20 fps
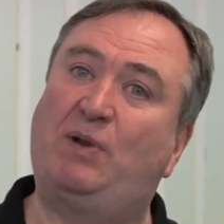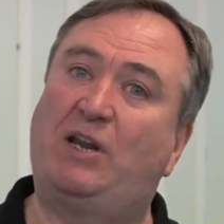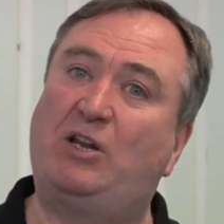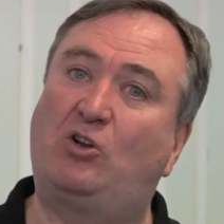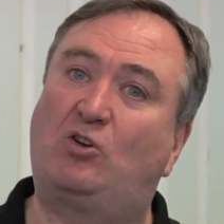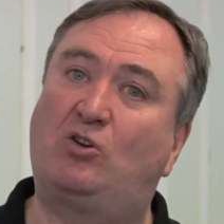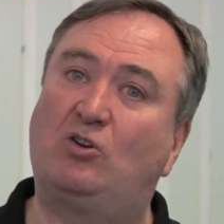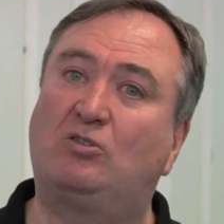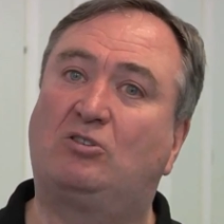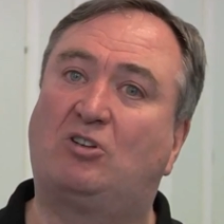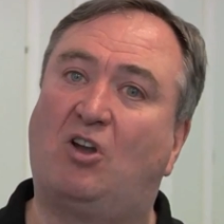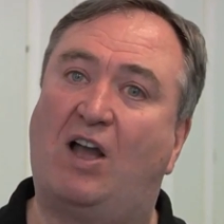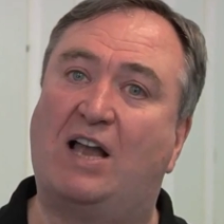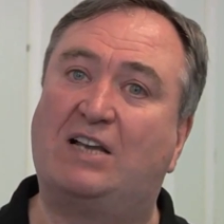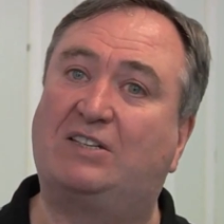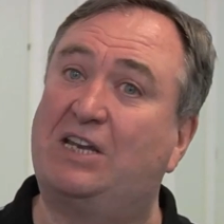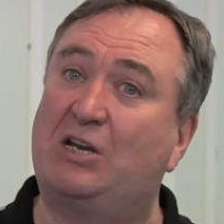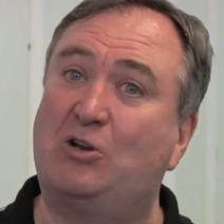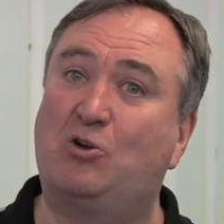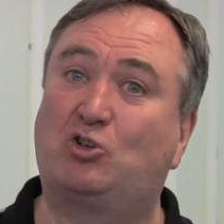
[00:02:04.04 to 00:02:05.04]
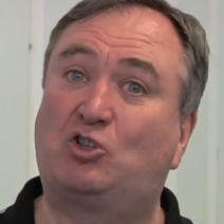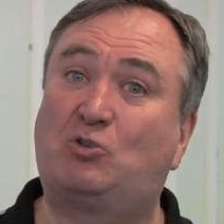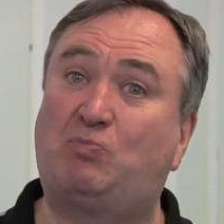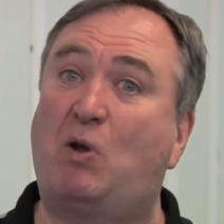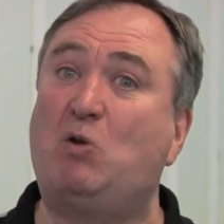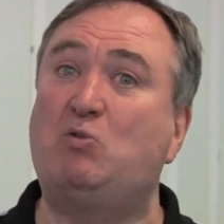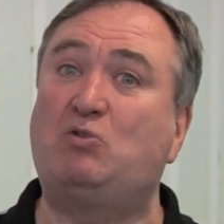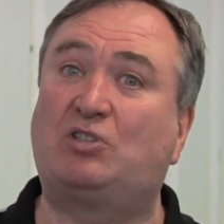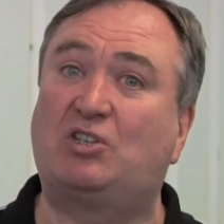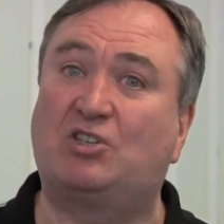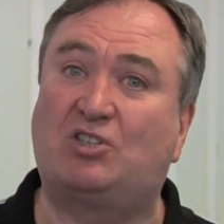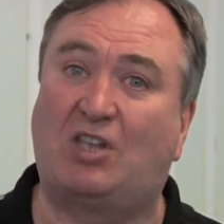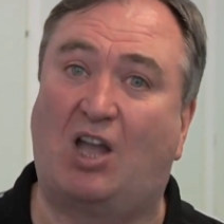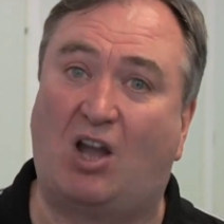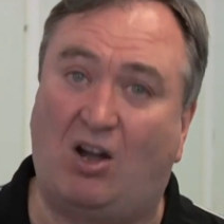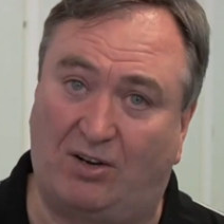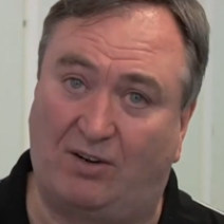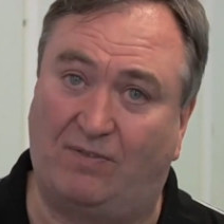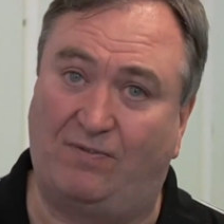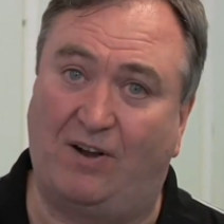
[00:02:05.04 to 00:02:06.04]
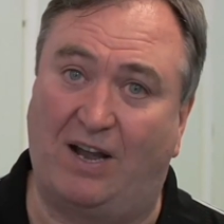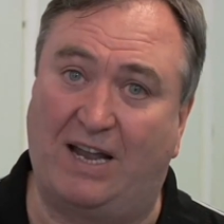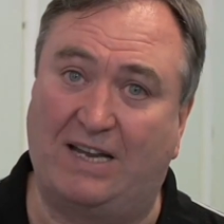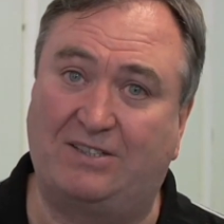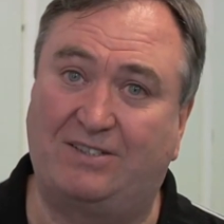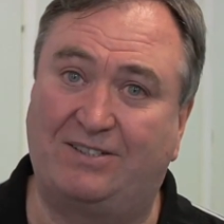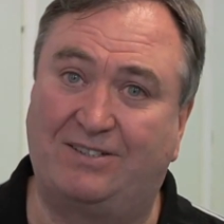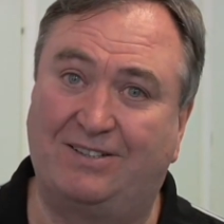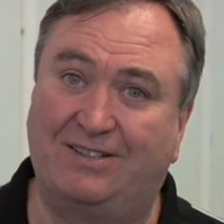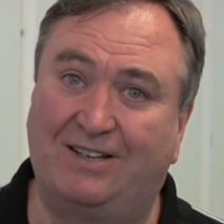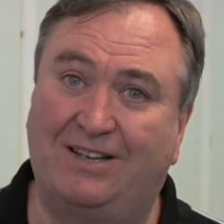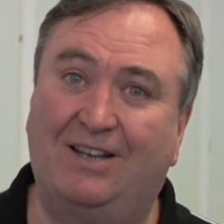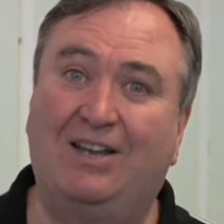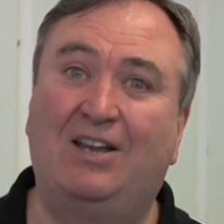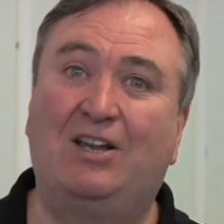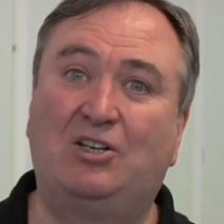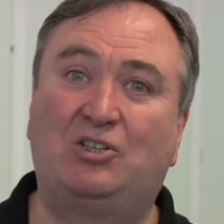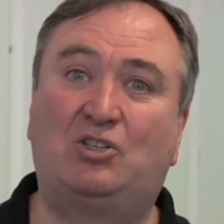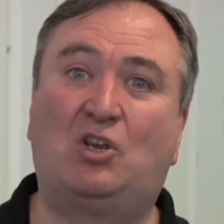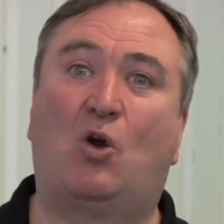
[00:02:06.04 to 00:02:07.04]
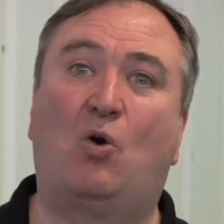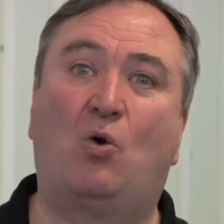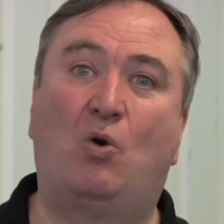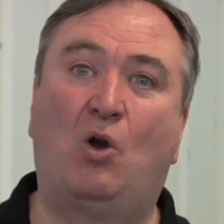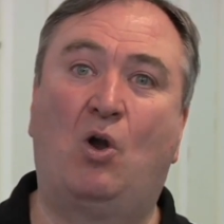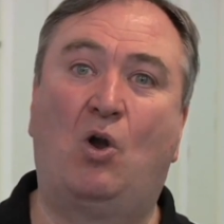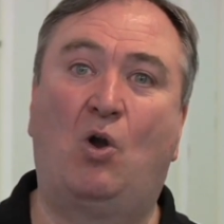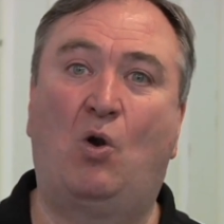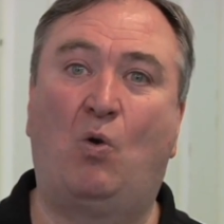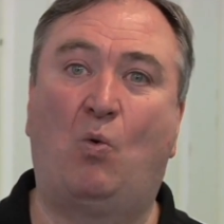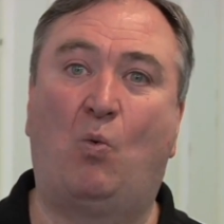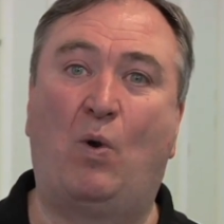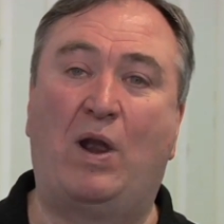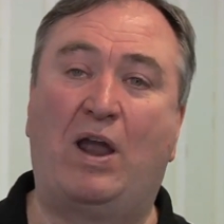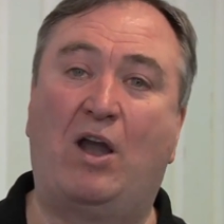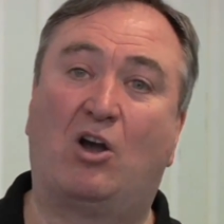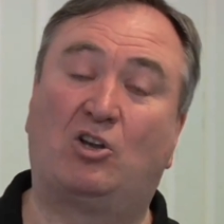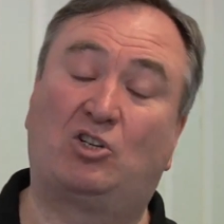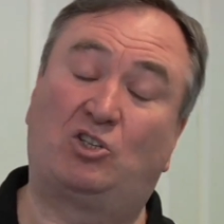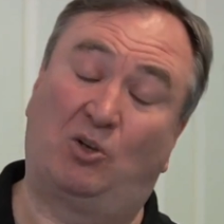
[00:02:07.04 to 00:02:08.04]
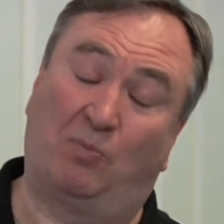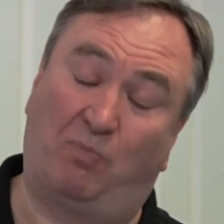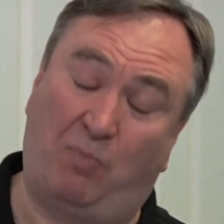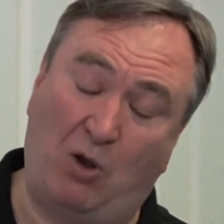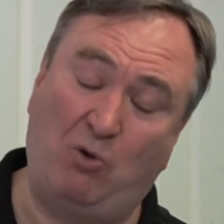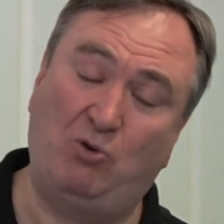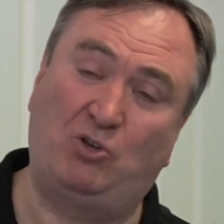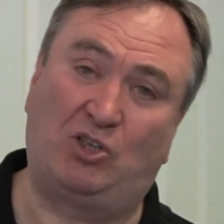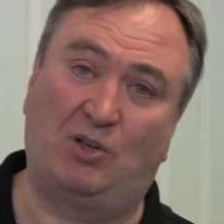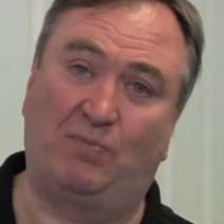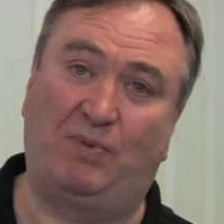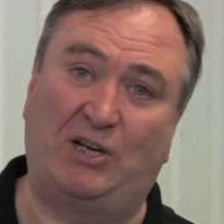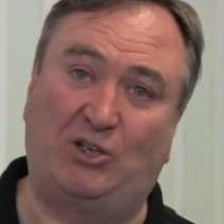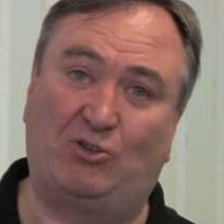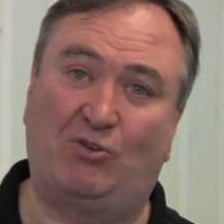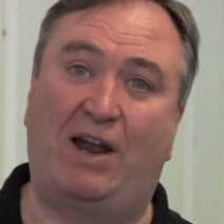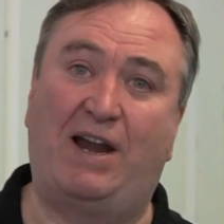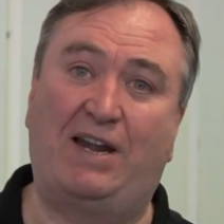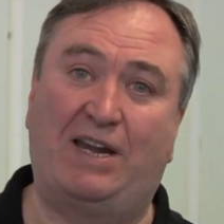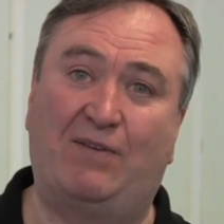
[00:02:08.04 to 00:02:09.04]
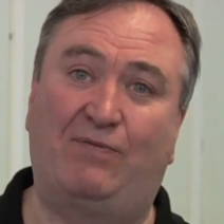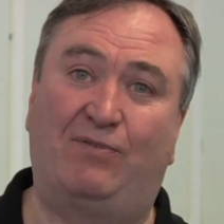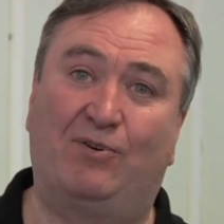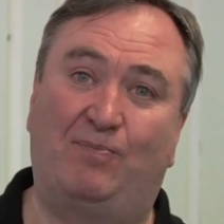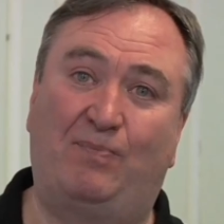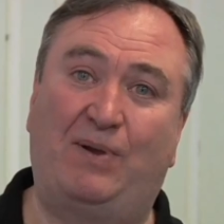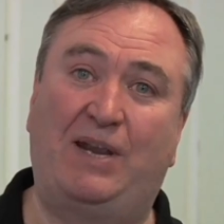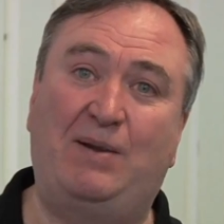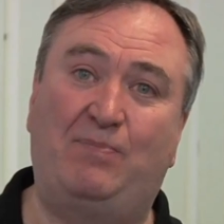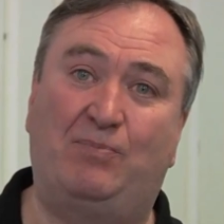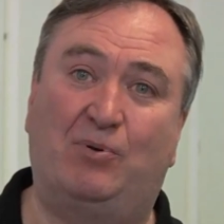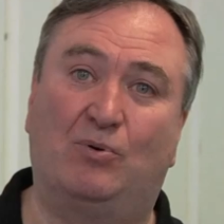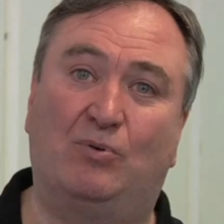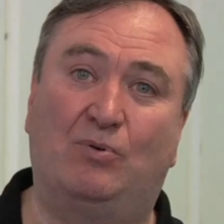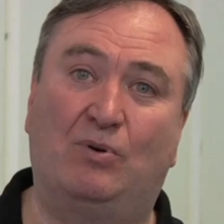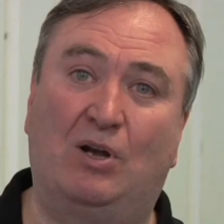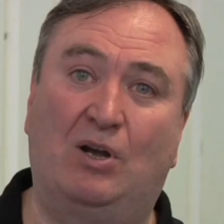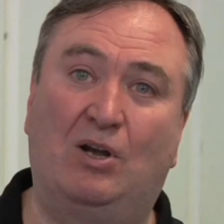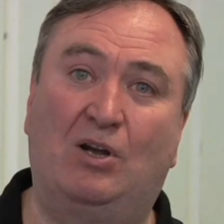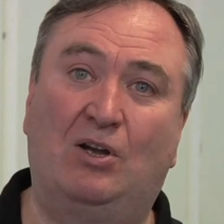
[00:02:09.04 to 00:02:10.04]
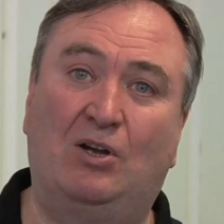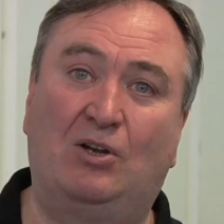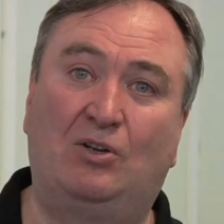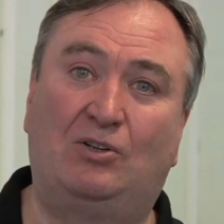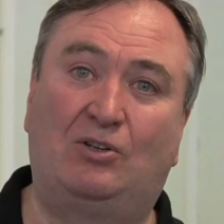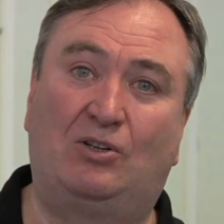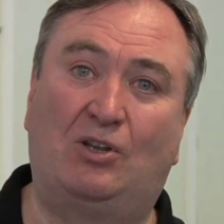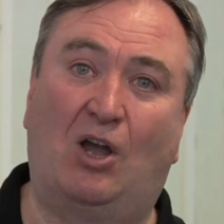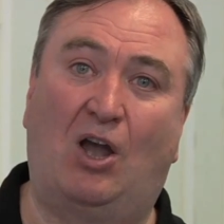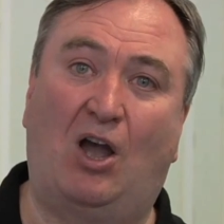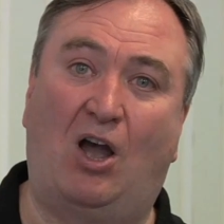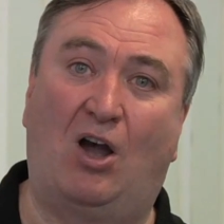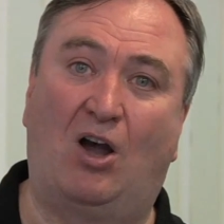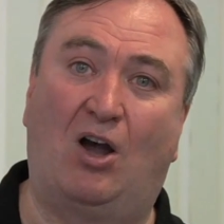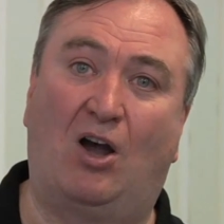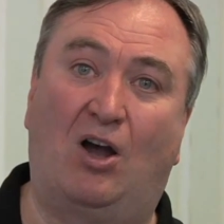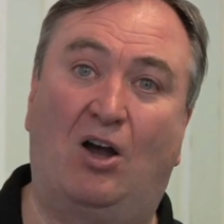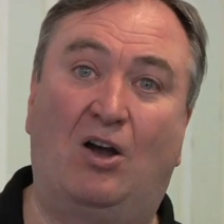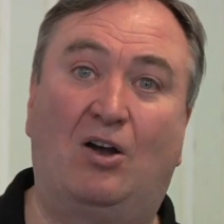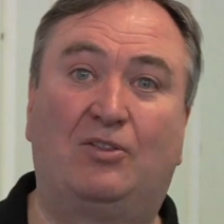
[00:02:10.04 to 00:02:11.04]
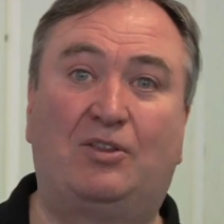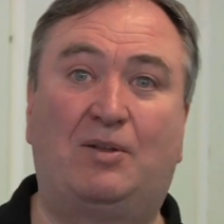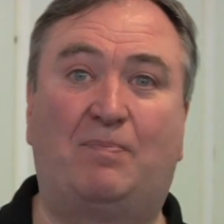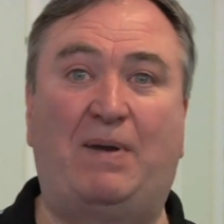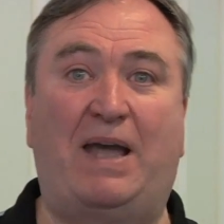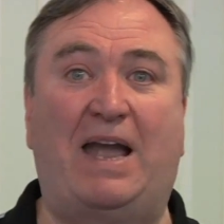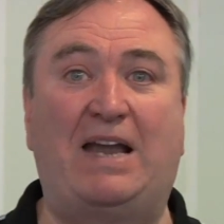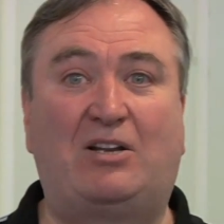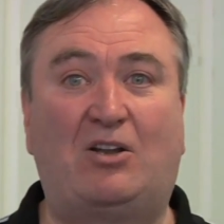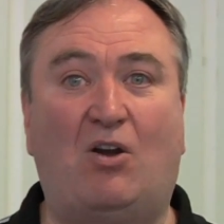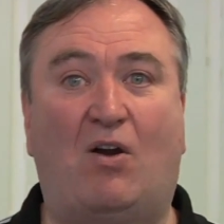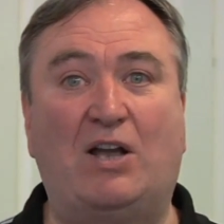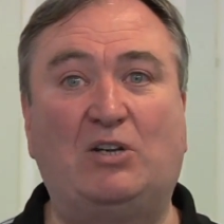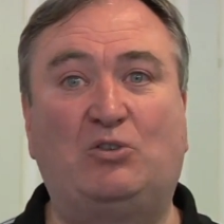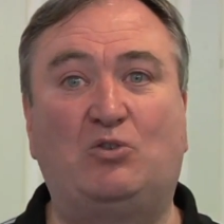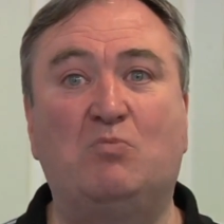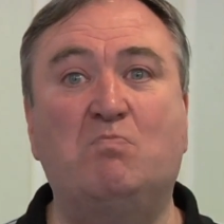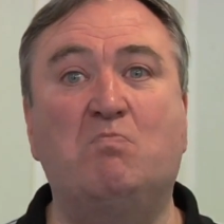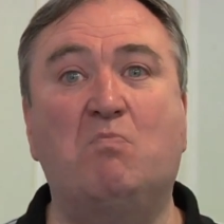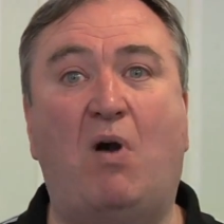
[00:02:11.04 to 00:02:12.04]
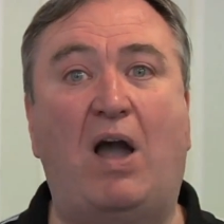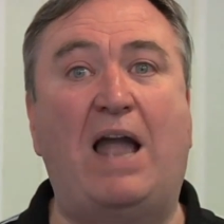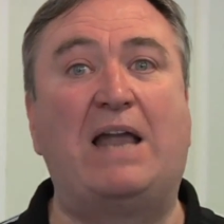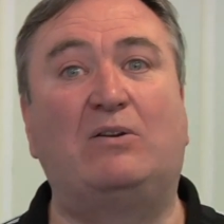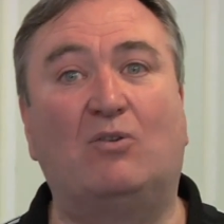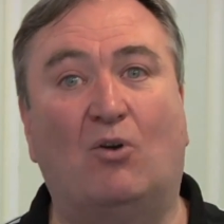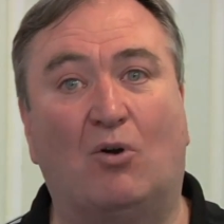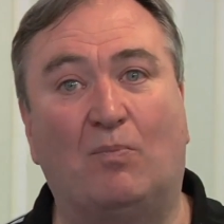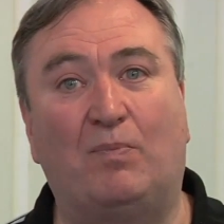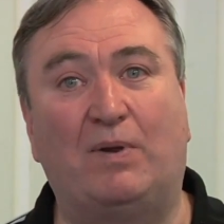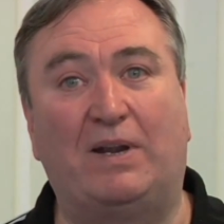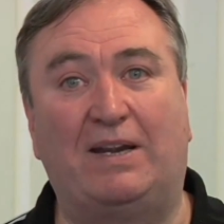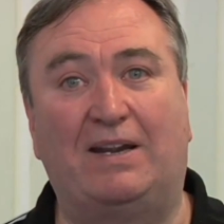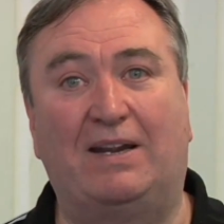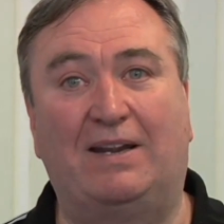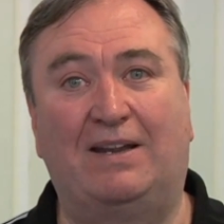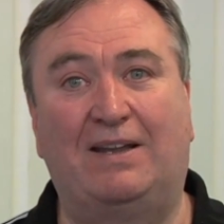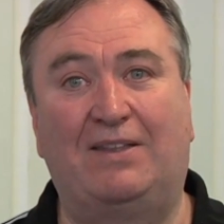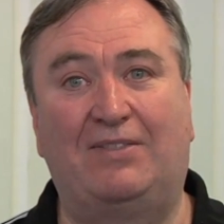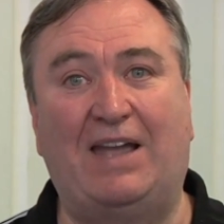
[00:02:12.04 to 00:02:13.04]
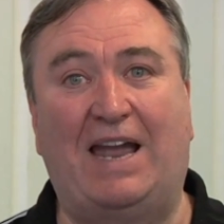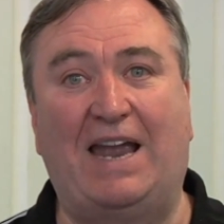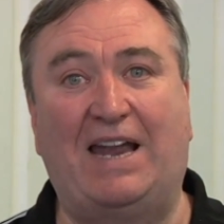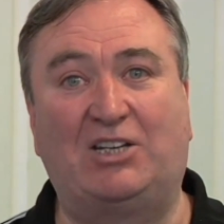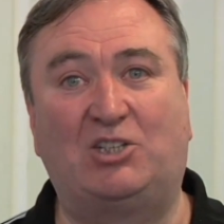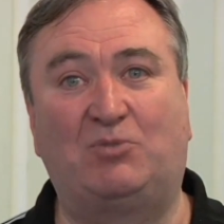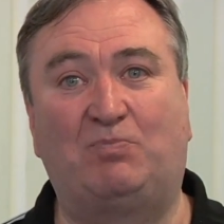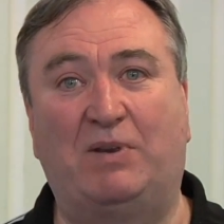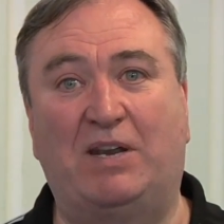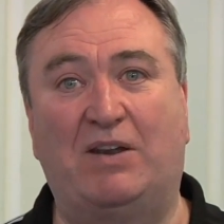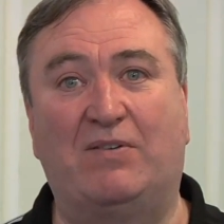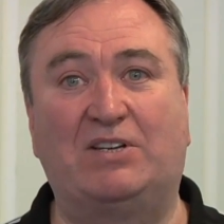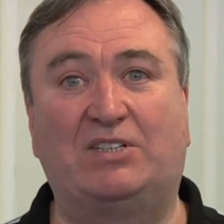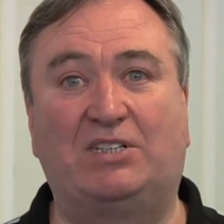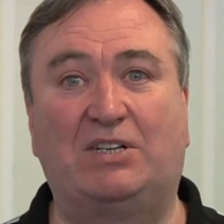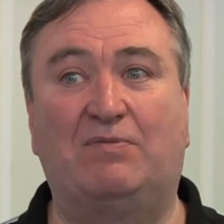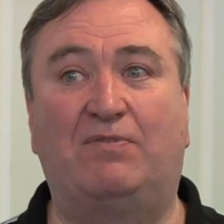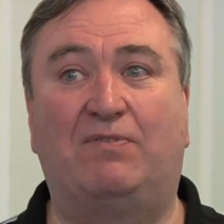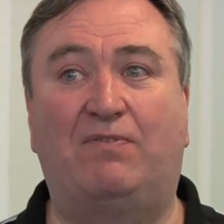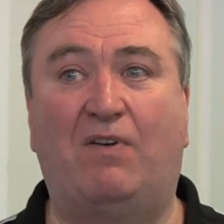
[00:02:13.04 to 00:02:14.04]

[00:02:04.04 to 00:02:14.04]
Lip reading: to be the good guys. They're not supposed to start the fights. So we are supposed to be training for people that are the bad guys who might not be that experienced in